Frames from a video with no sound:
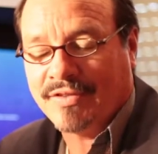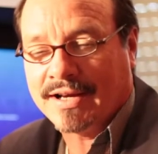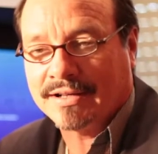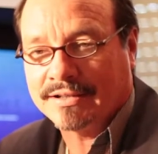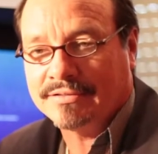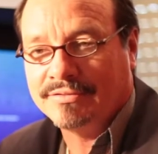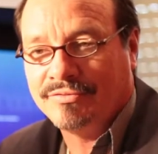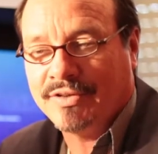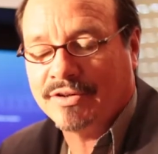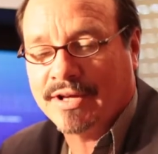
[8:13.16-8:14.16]
finally
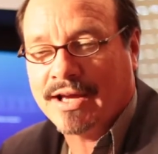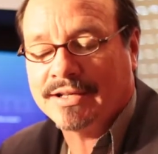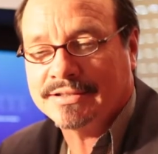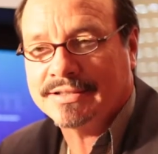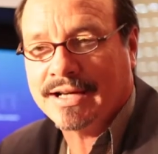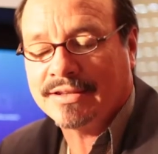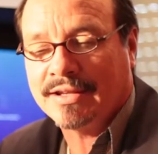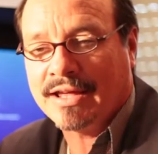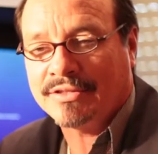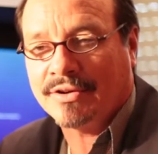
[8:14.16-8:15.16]
figured out is that
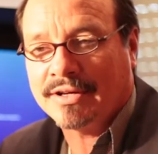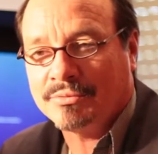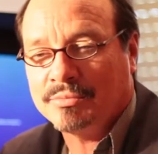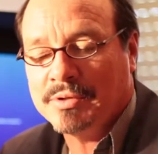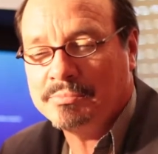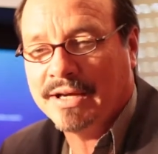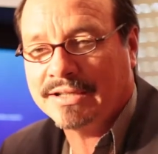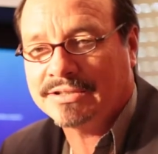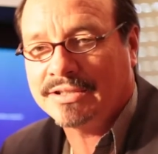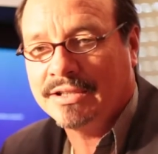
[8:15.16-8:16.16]
I thought it would be
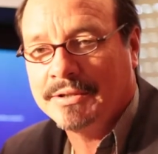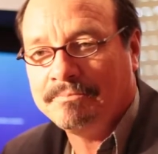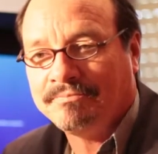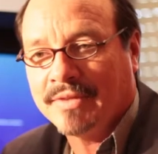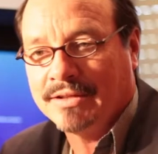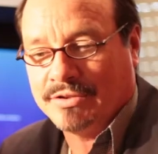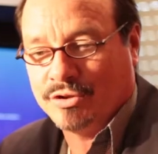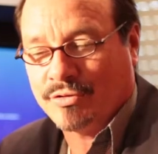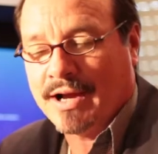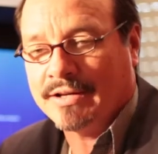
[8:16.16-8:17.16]
best
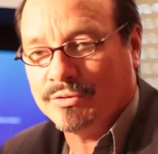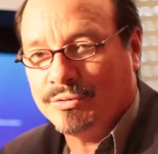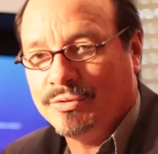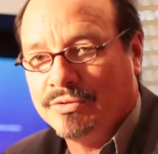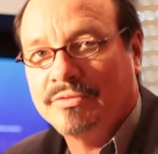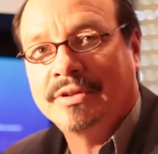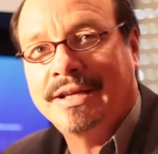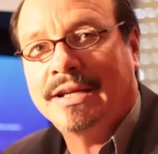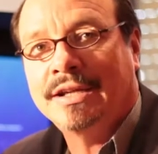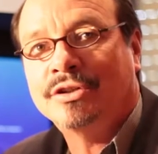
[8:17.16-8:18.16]
to try to
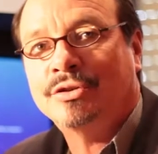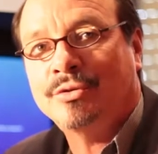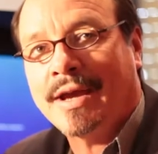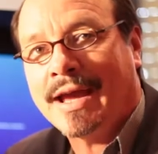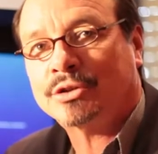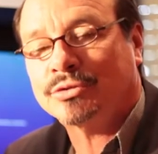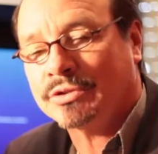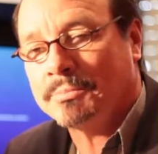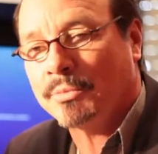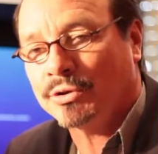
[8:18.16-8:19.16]
get into
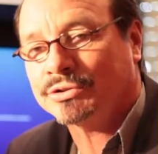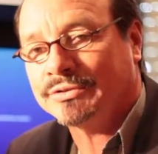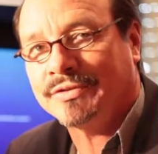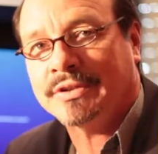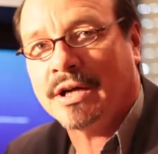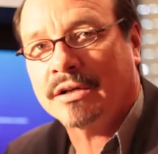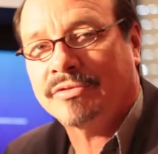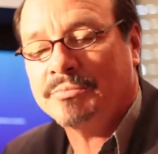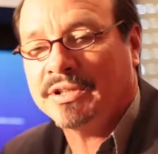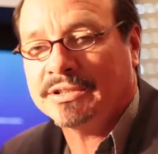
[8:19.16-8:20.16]
actual commercial
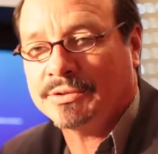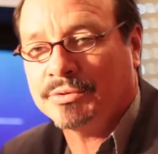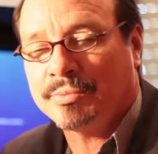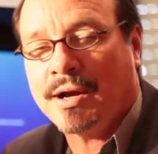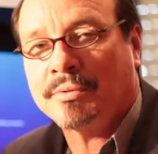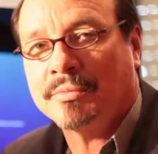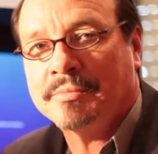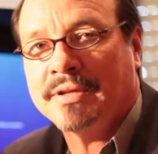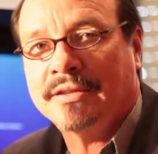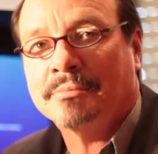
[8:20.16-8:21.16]
photography, because it would
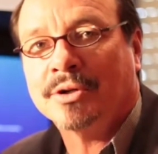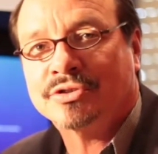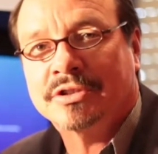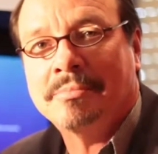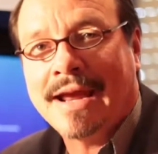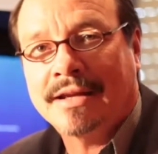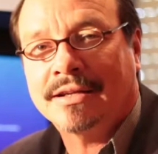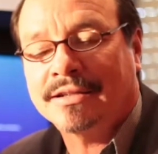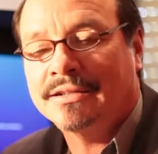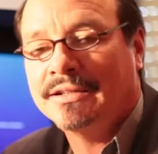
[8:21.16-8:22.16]
probably be the most
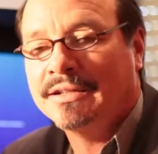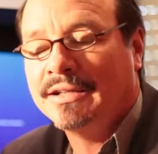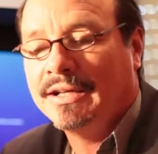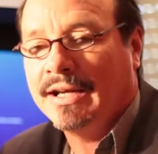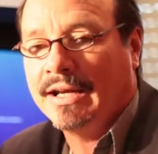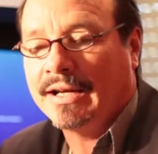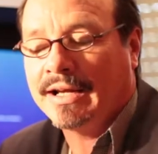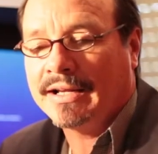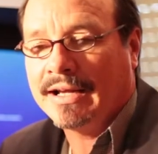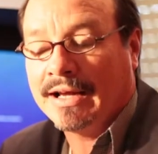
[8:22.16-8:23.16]
demanding.
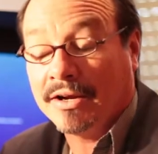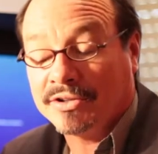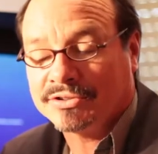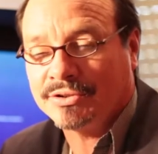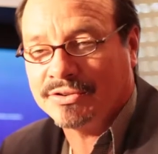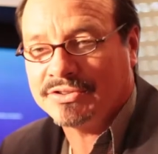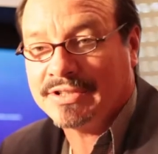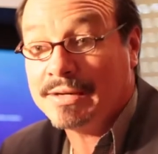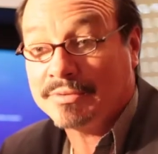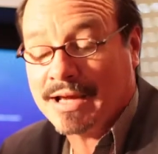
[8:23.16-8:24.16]
And I also, at
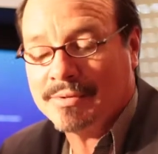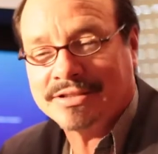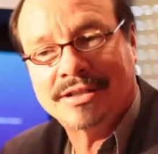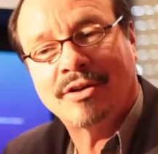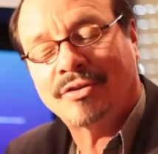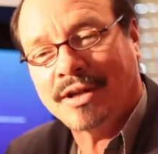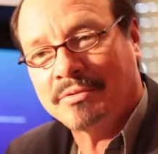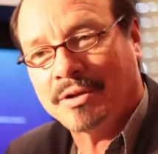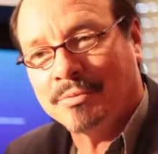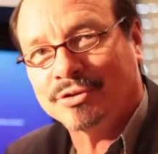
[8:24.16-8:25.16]
the same time, I said,
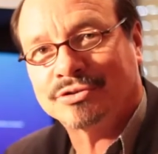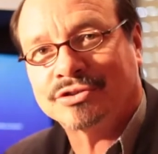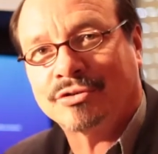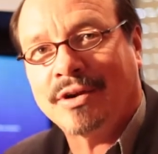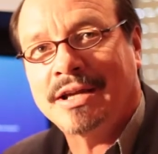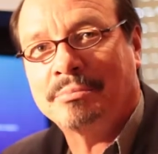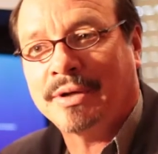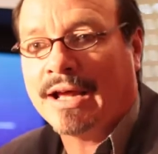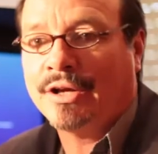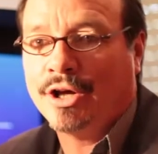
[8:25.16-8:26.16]
okay, commercial's
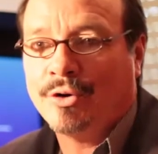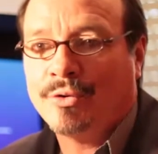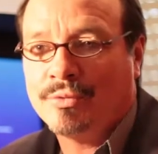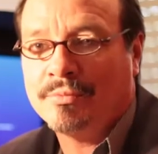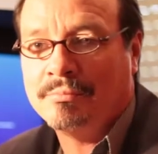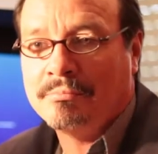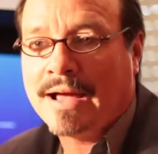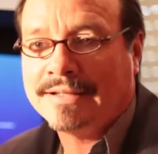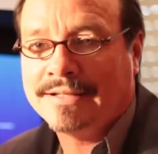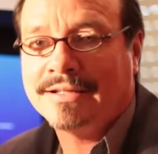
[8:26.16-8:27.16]
great, but I know
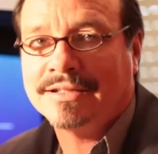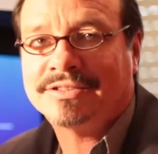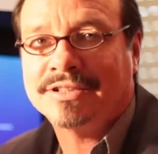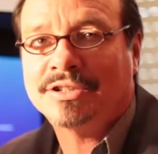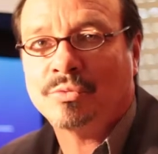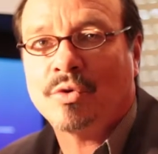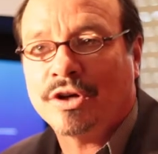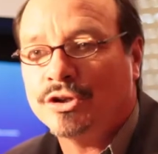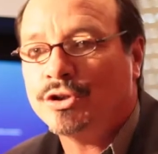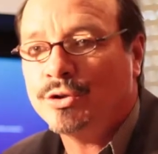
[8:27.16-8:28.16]
my tendency to
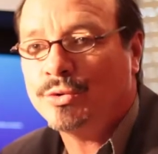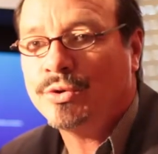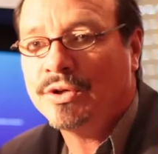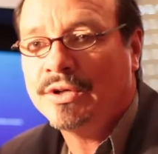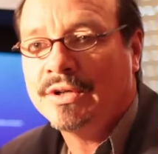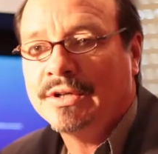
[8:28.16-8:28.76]
want to do